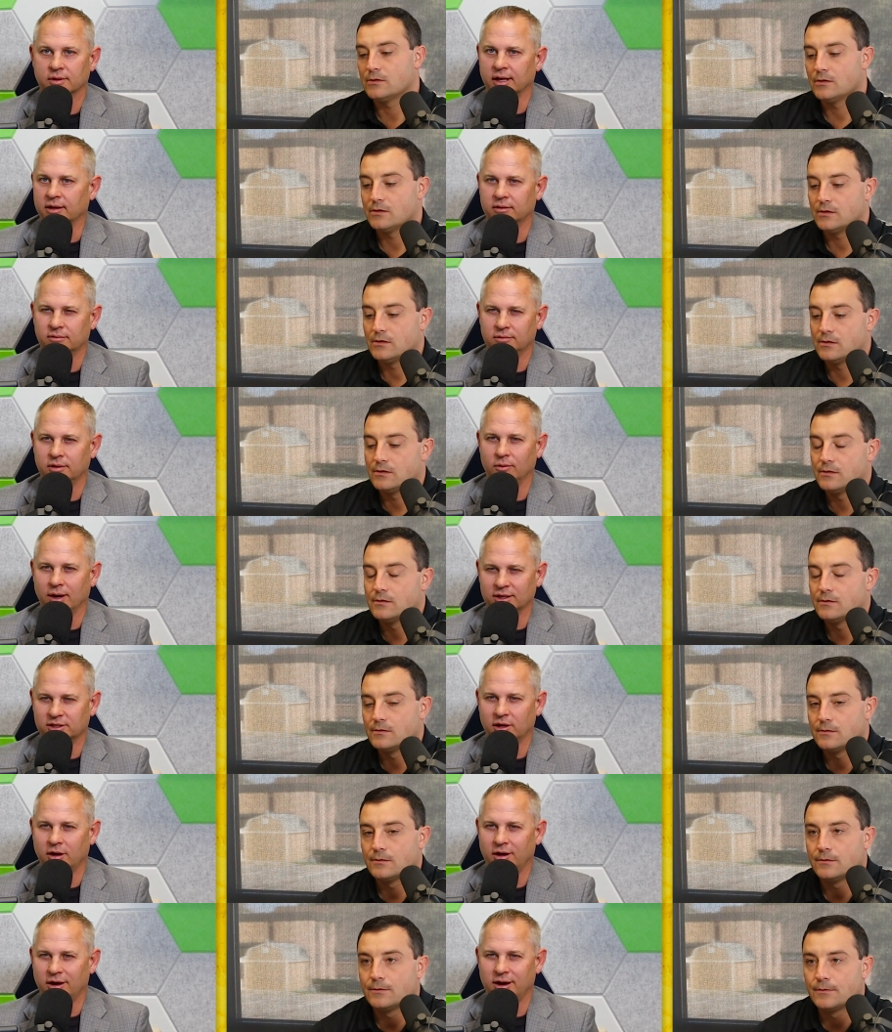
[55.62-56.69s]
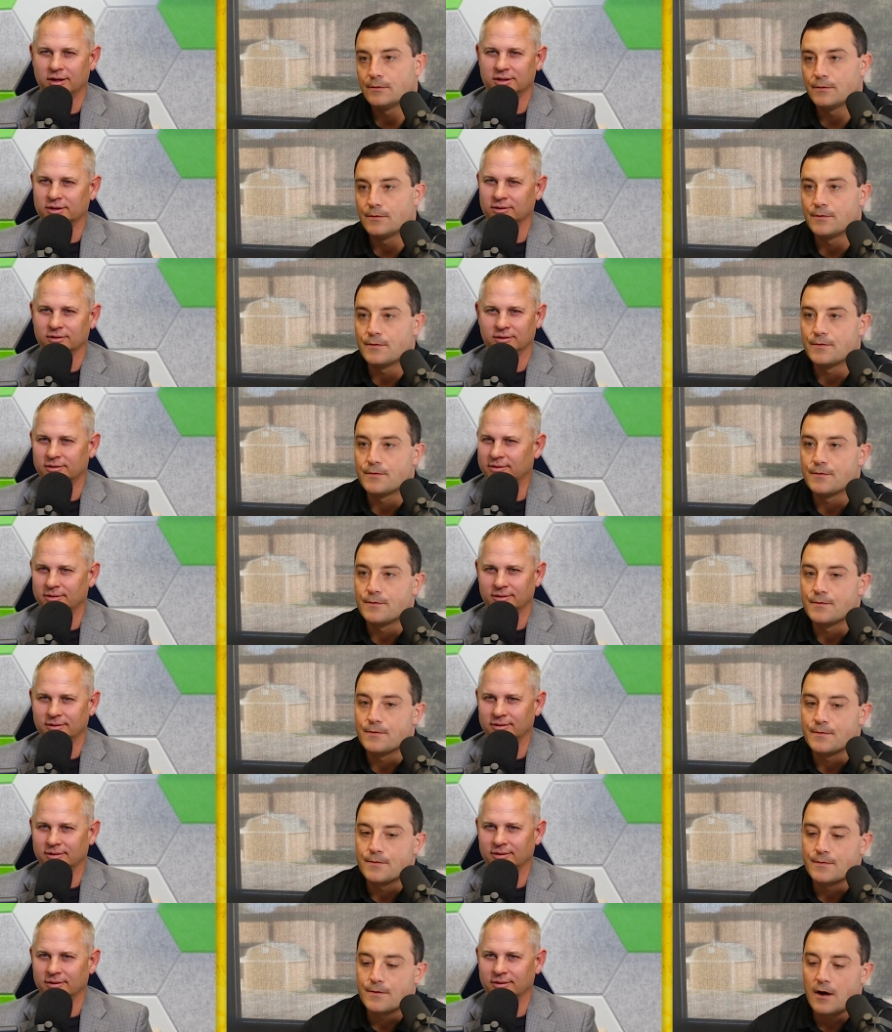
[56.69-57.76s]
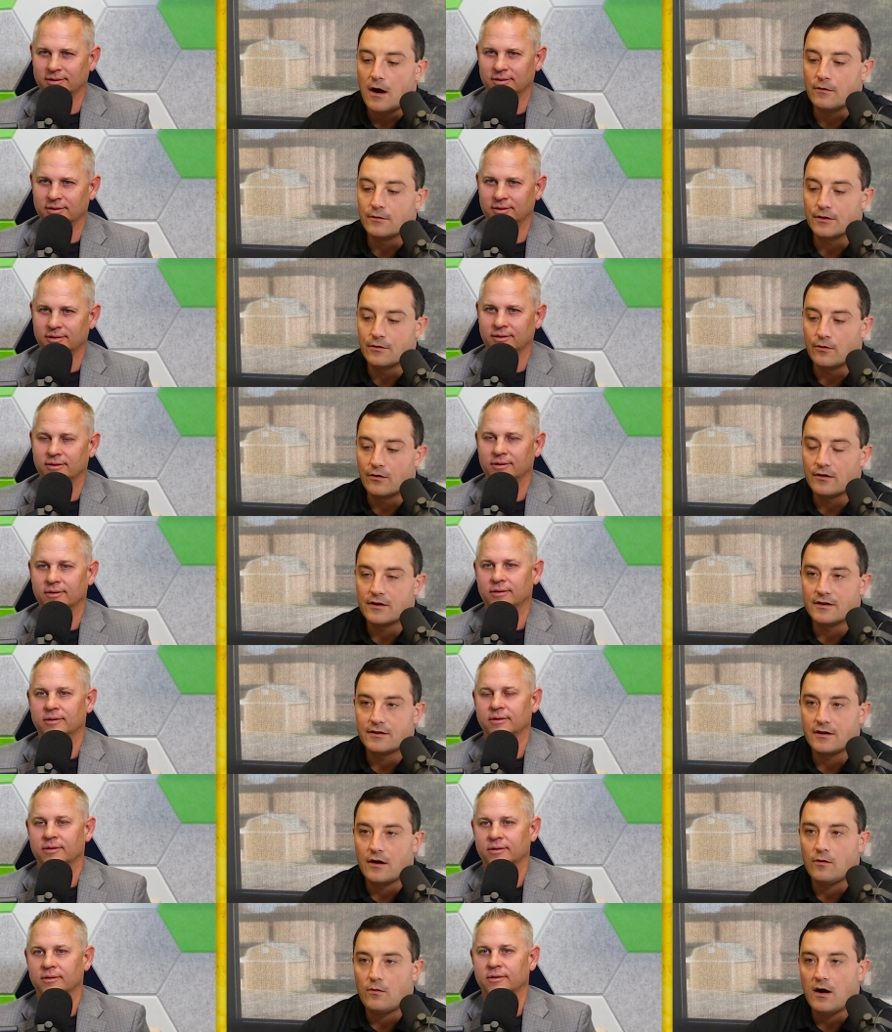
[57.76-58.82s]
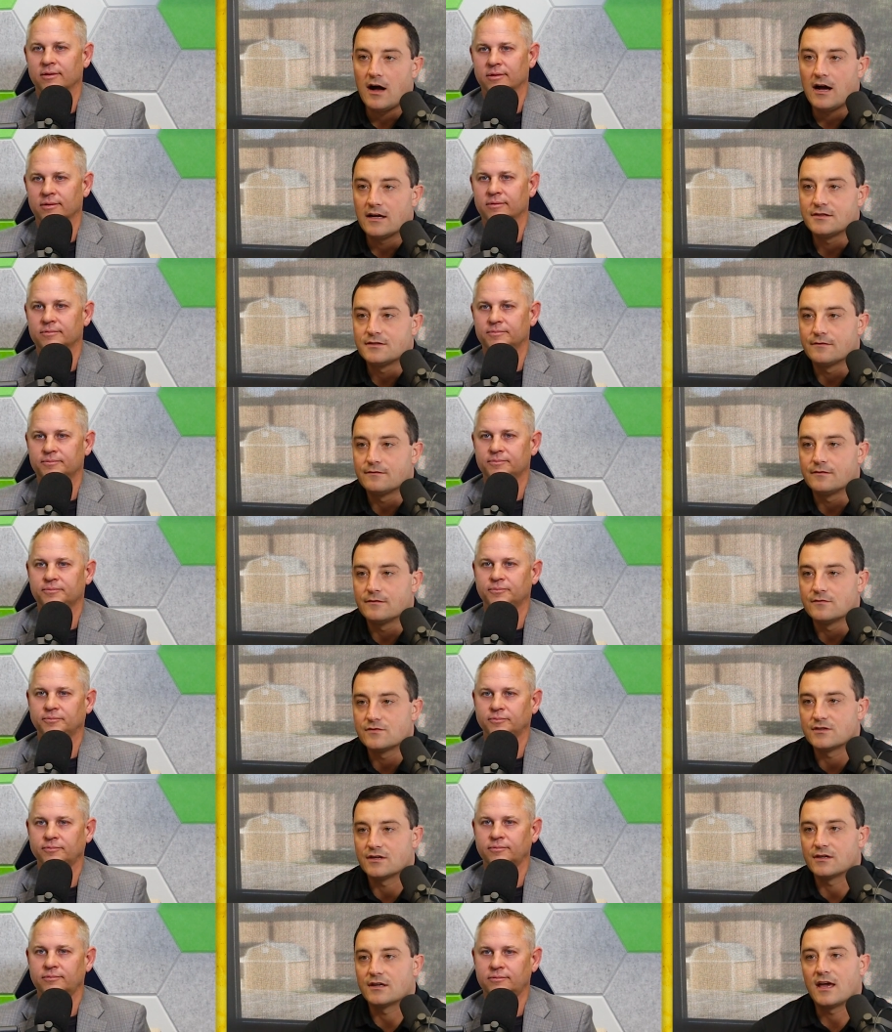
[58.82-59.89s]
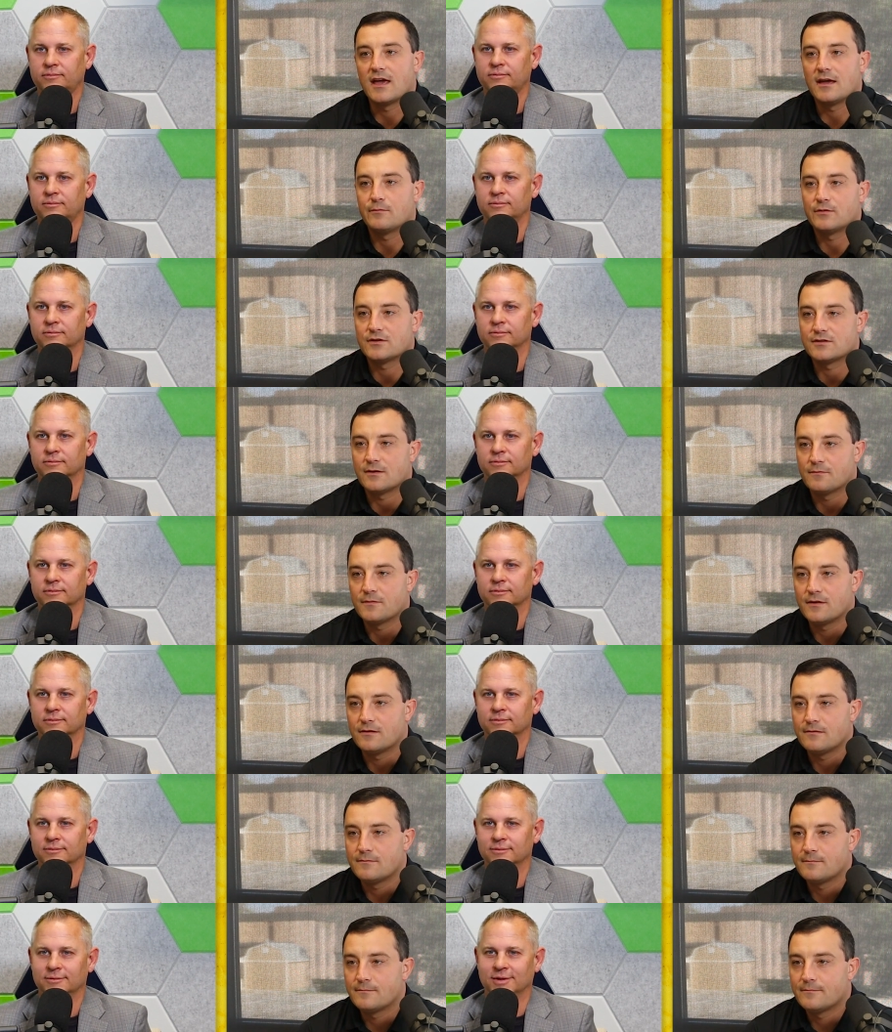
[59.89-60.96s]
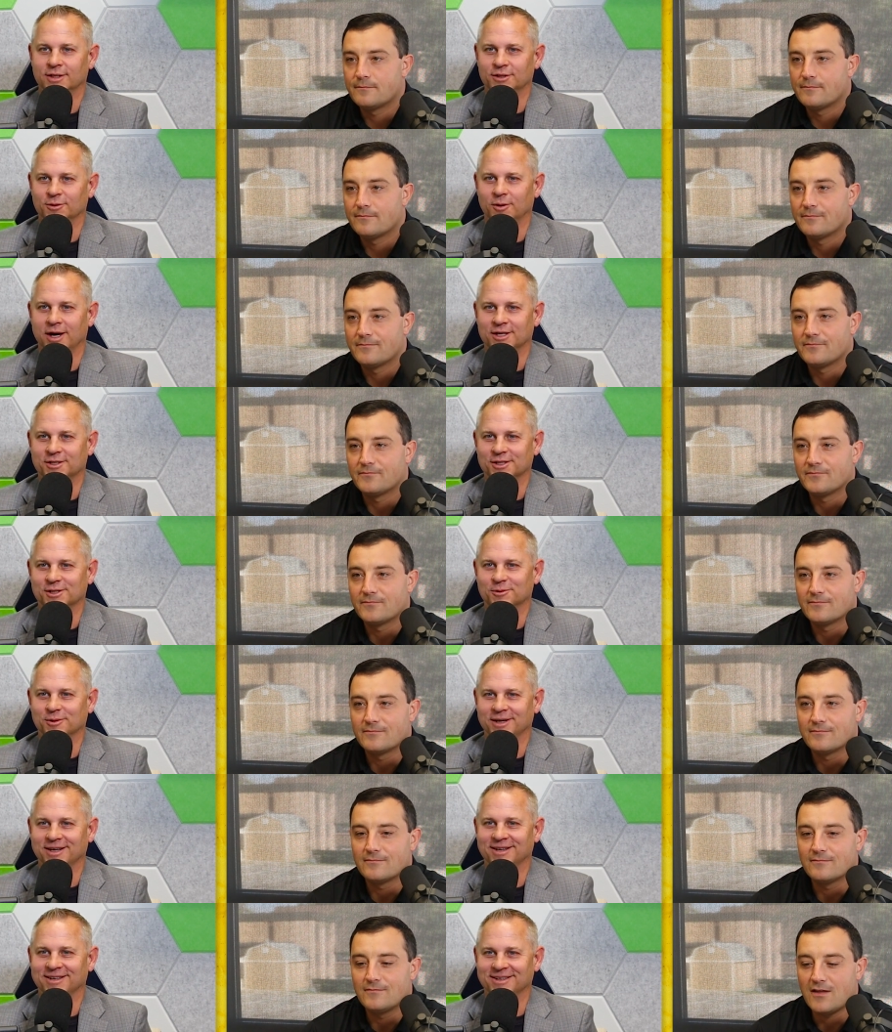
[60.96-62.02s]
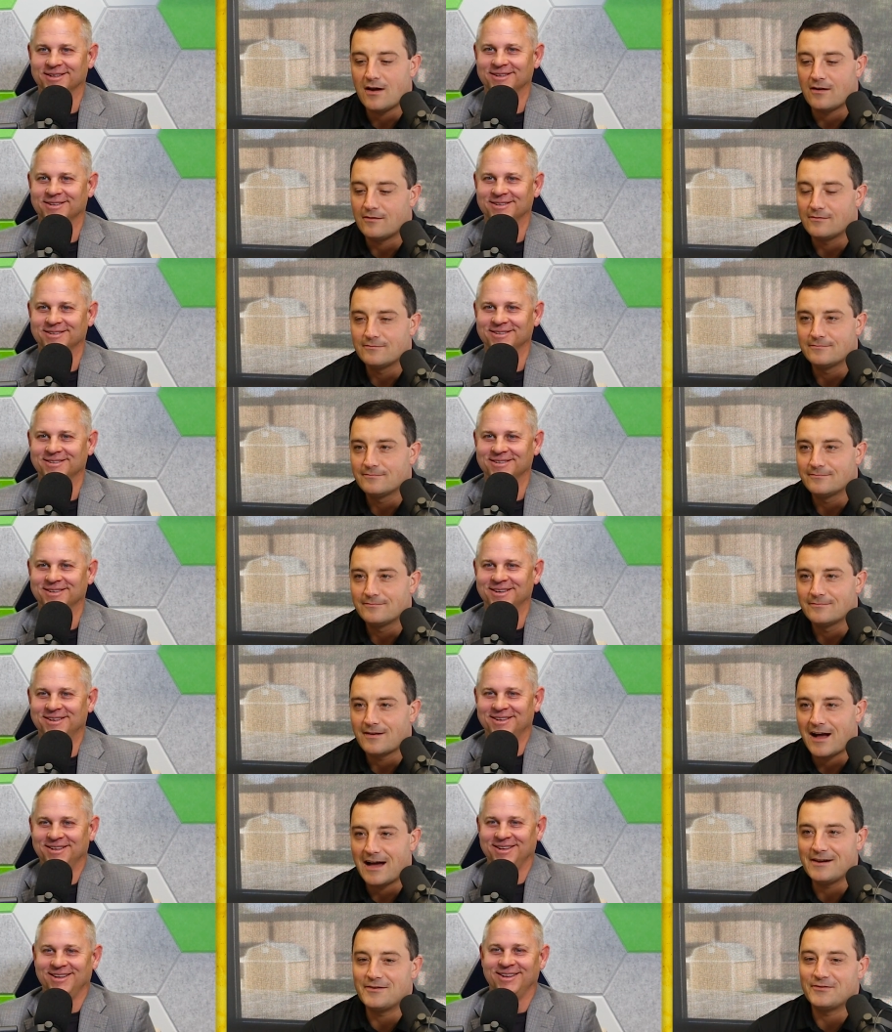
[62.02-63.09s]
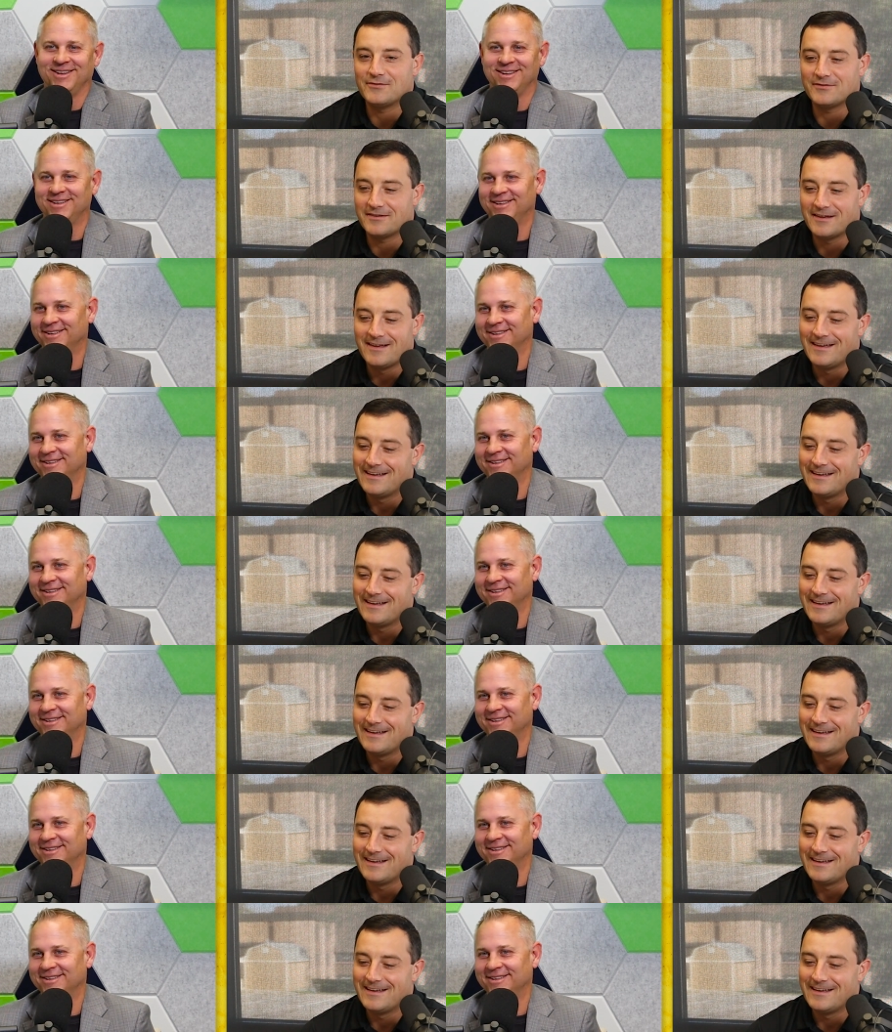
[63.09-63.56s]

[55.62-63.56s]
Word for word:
Speaker 1: Like, do you watch the Hawks or? I'll record it and I'll watch if it was a good game or something. Did you watch this week? No, I don't.